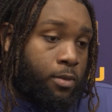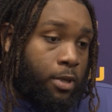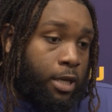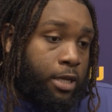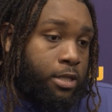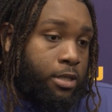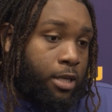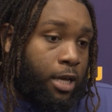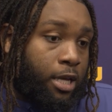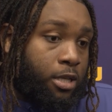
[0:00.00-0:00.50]

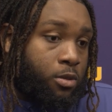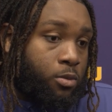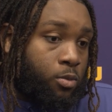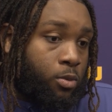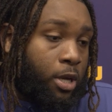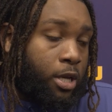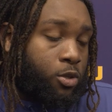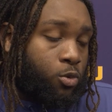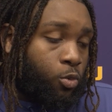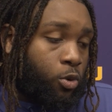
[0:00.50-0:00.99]
that's
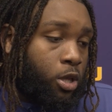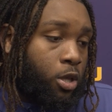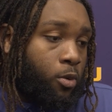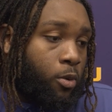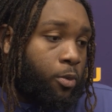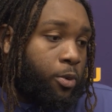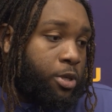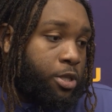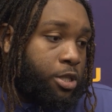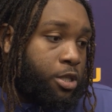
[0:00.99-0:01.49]
really
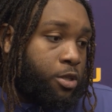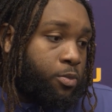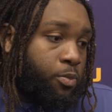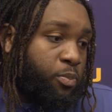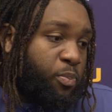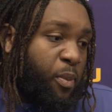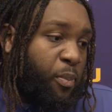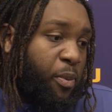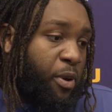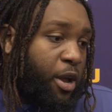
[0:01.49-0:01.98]
what we're just
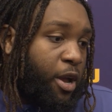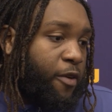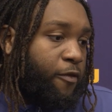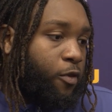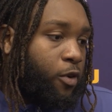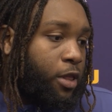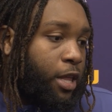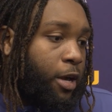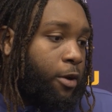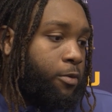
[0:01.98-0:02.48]
preparing
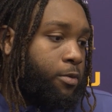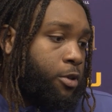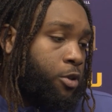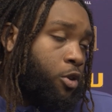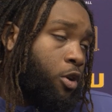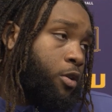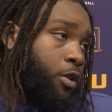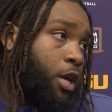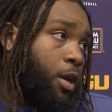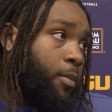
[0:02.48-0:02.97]
for, like, you
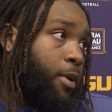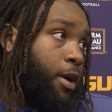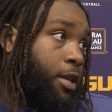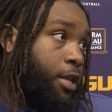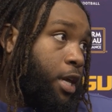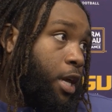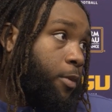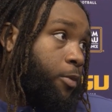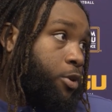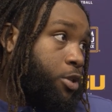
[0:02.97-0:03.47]
know, day by
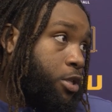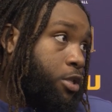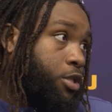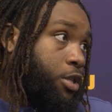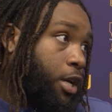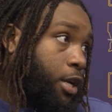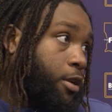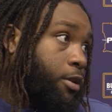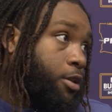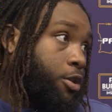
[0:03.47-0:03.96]
day. We're just
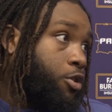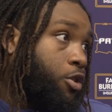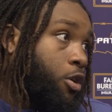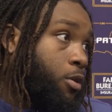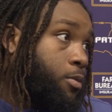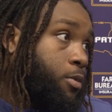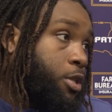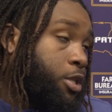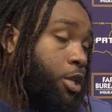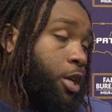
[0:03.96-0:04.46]
trying to, you
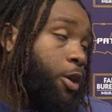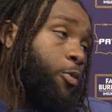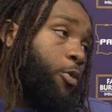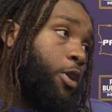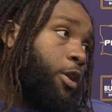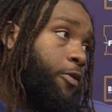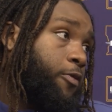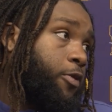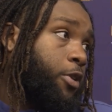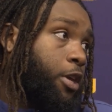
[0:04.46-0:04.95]
know, just get
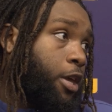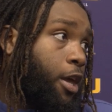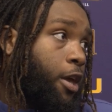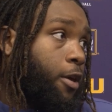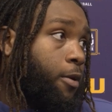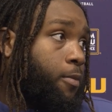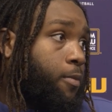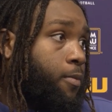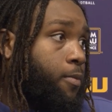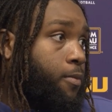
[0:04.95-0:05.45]
ready for the game.